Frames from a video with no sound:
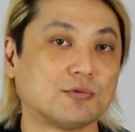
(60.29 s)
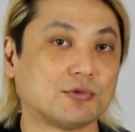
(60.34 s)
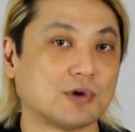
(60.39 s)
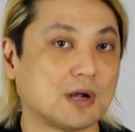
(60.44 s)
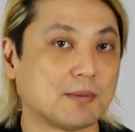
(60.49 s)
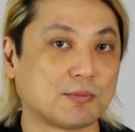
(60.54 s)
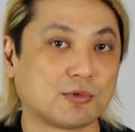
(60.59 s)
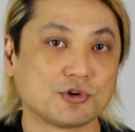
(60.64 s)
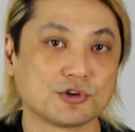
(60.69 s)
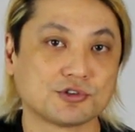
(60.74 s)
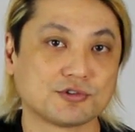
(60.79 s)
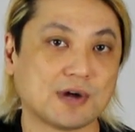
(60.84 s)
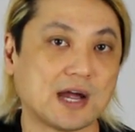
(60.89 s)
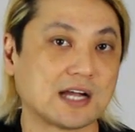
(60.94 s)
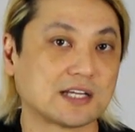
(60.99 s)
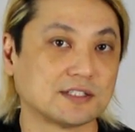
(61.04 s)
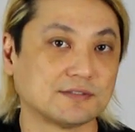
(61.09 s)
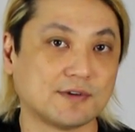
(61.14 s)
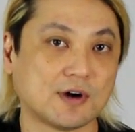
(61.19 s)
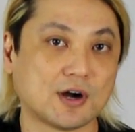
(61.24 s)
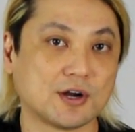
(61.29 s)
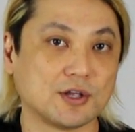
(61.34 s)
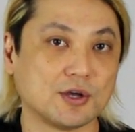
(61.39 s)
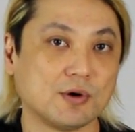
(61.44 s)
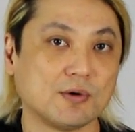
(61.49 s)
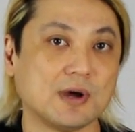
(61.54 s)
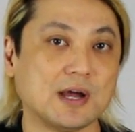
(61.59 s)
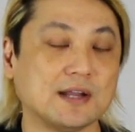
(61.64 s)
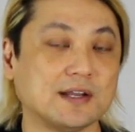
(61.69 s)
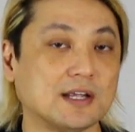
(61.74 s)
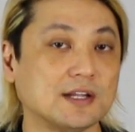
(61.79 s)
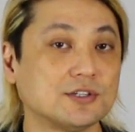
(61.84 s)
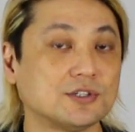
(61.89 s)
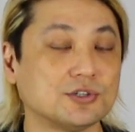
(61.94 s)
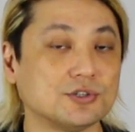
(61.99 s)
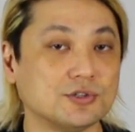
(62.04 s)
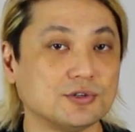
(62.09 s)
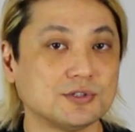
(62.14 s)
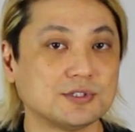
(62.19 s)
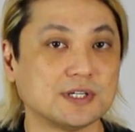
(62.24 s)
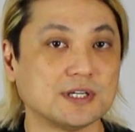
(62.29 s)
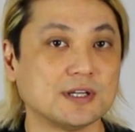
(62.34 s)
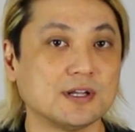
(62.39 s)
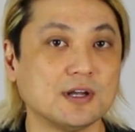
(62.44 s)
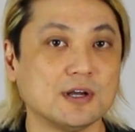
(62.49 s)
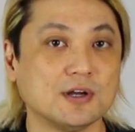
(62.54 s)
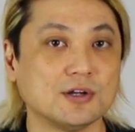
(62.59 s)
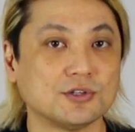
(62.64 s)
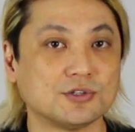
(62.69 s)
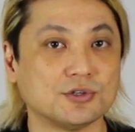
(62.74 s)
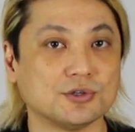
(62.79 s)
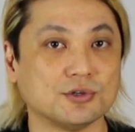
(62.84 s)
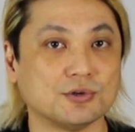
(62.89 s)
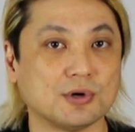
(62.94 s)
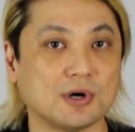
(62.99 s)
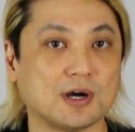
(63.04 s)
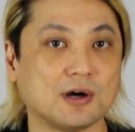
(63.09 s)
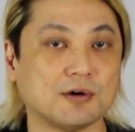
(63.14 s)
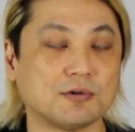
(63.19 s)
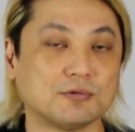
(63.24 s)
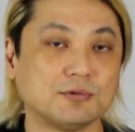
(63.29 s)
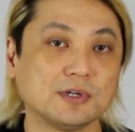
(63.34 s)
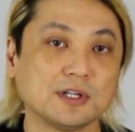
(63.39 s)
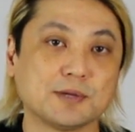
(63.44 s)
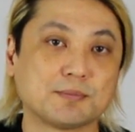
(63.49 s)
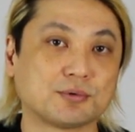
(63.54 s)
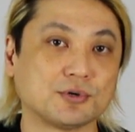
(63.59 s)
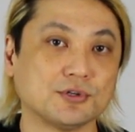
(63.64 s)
run more tracks of audio, and then to use it to really